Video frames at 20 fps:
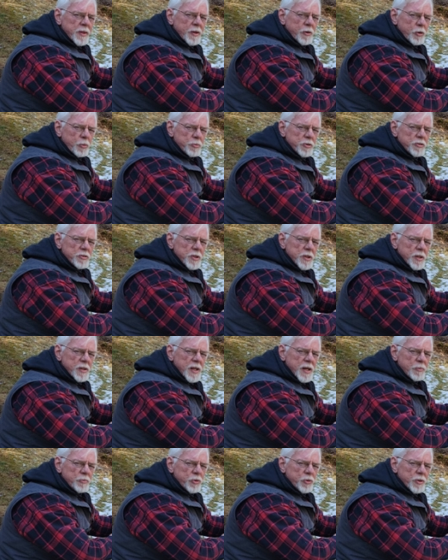I hope to see a
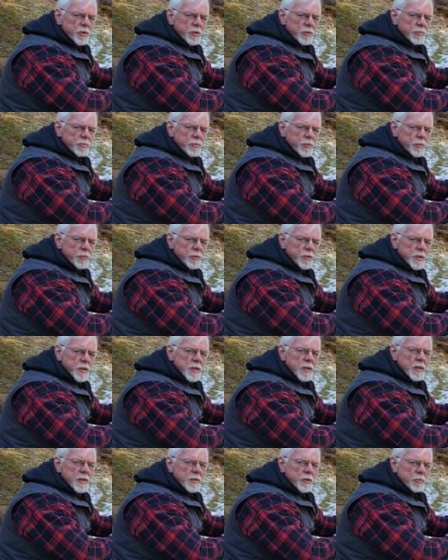lot more of you folks.
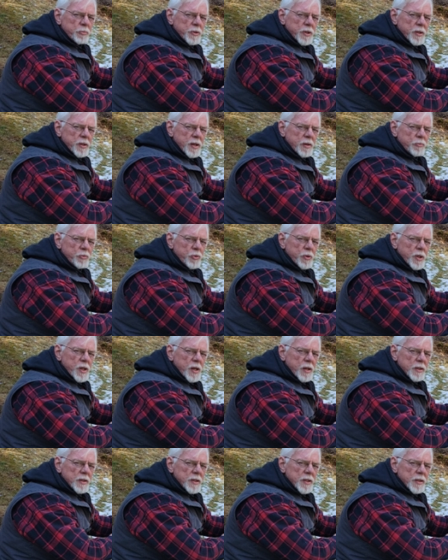There'll be a lot more
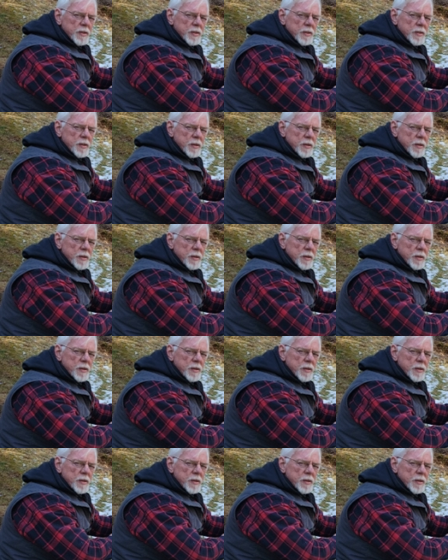content to